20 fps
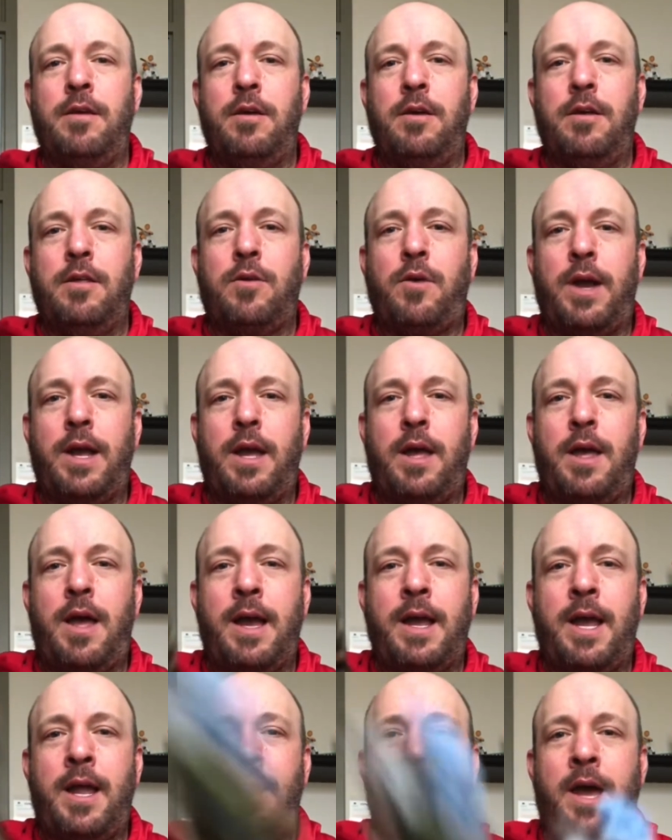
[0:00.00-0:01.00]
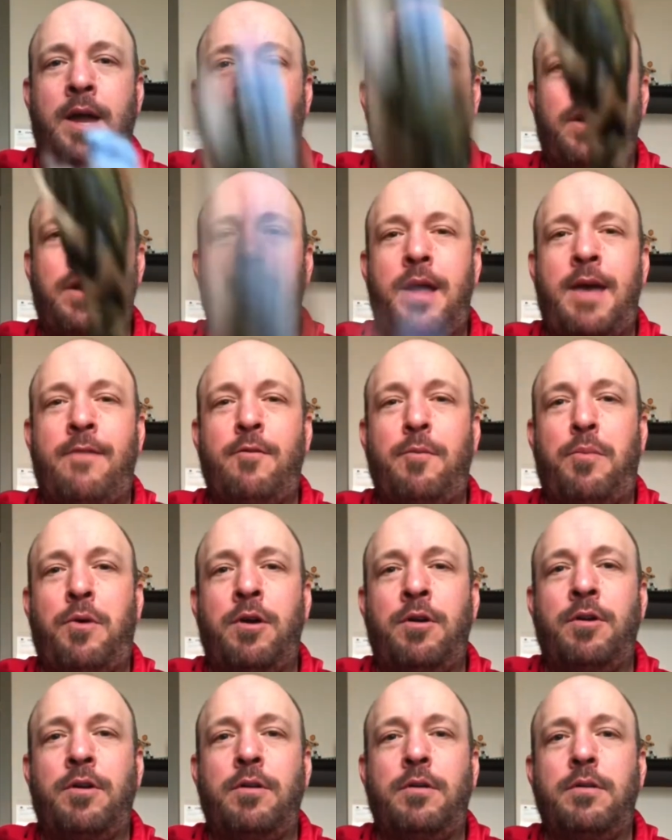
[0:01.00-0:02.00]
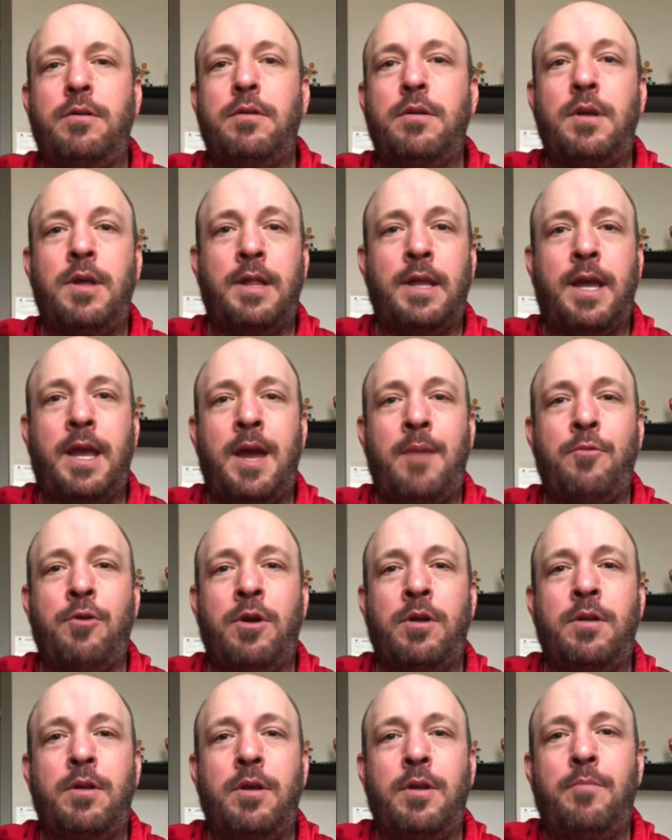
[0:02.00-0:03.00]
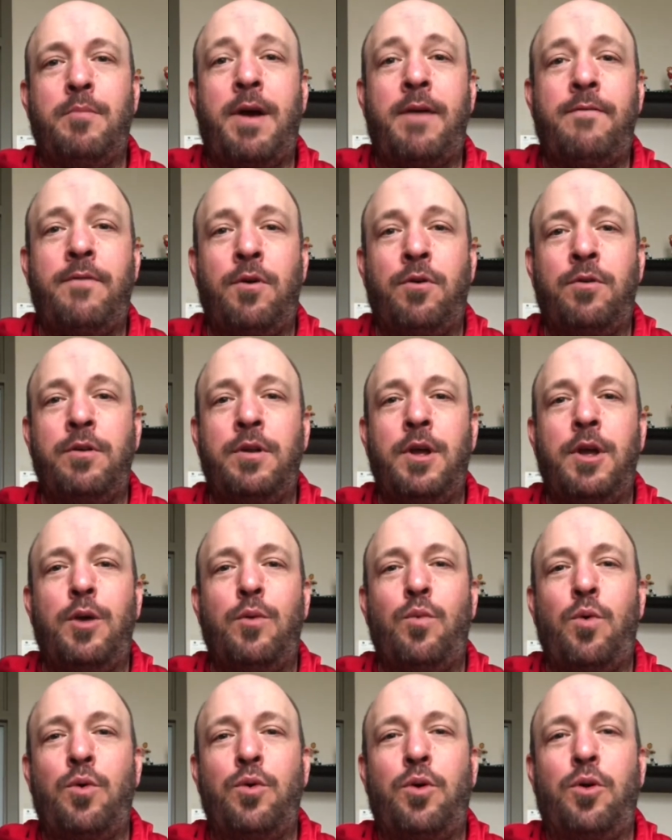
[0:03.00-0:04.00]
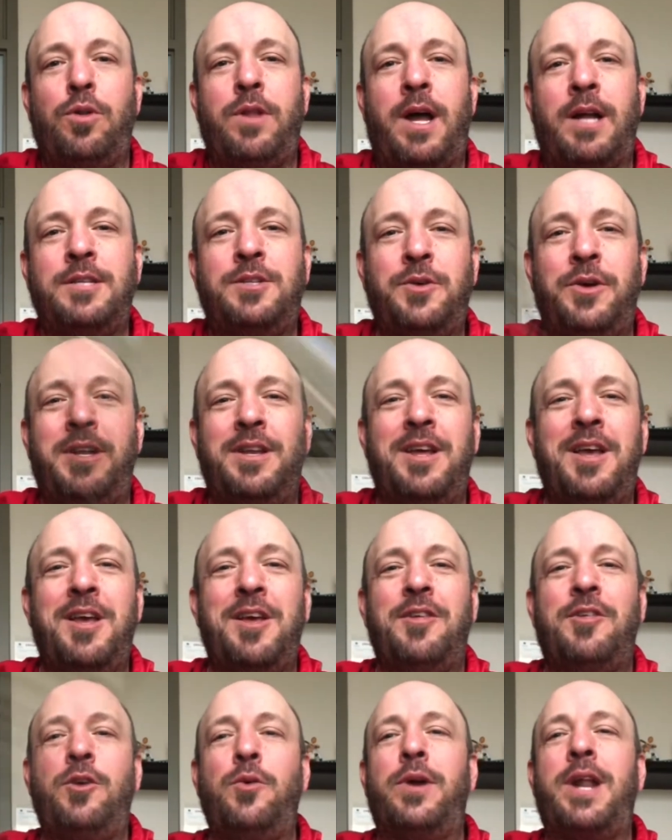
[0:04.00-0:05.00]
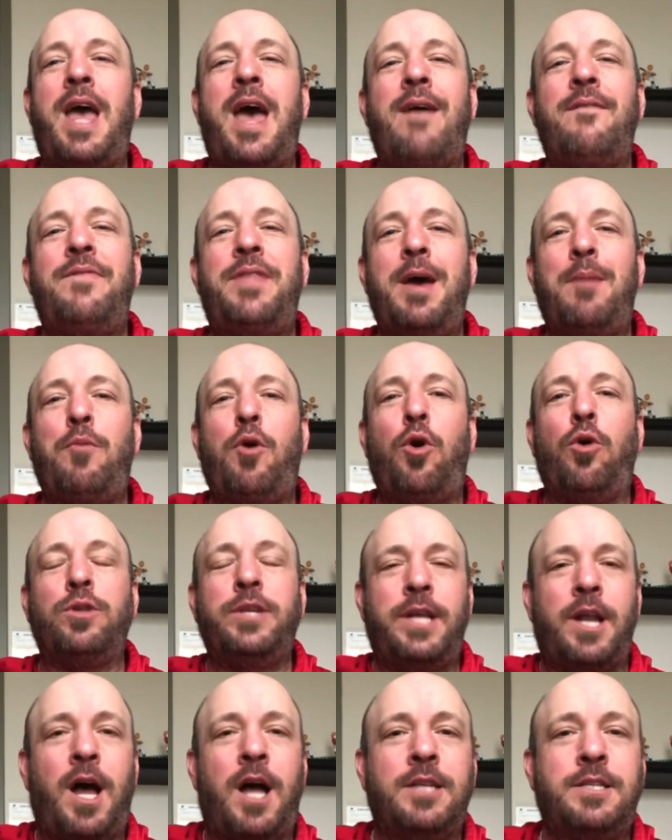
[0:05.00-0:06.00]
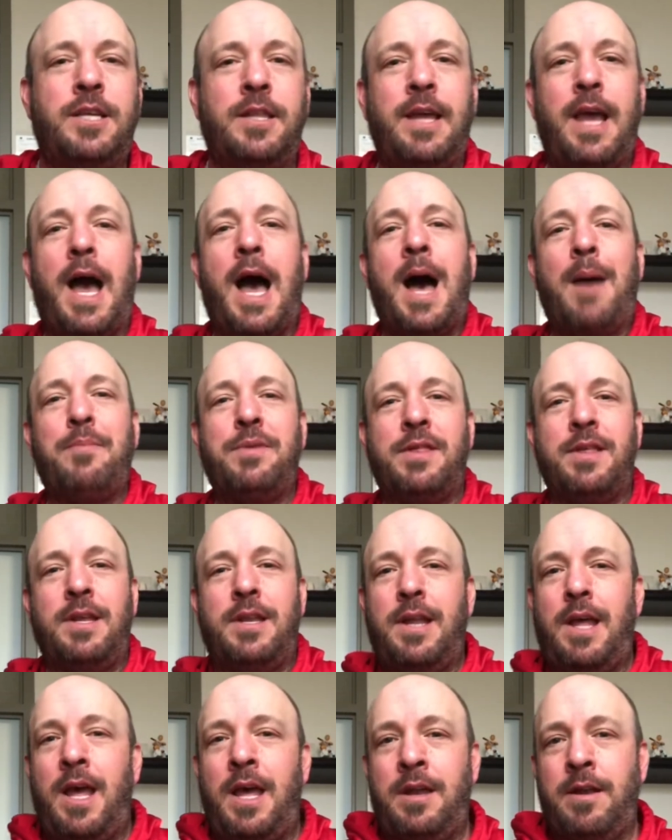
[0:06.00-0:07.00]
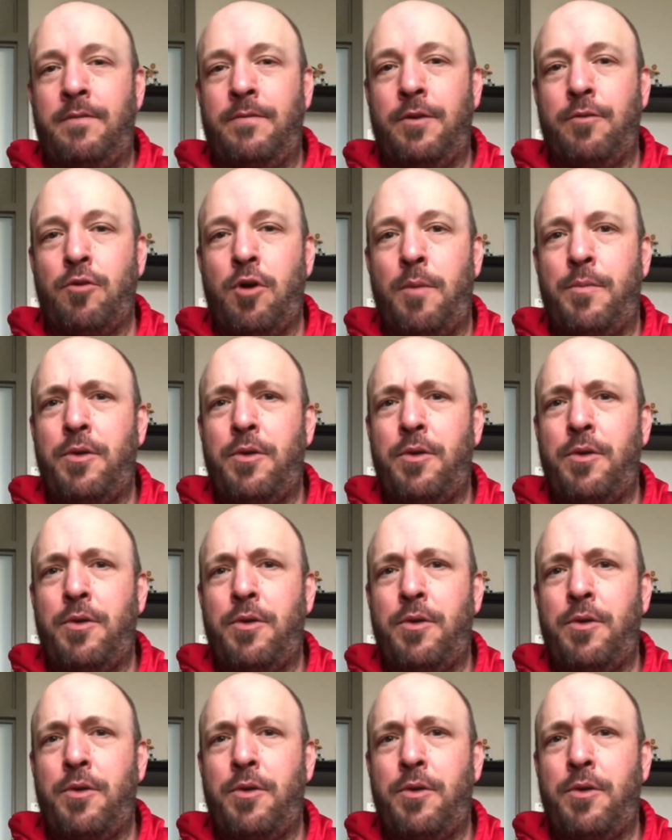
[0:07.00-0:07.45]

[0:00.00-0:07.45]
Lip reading: So again, I don't have a partner, and the camera, my phone, won't hold on to it. So you want to have them holding on to the opposite end of the rope.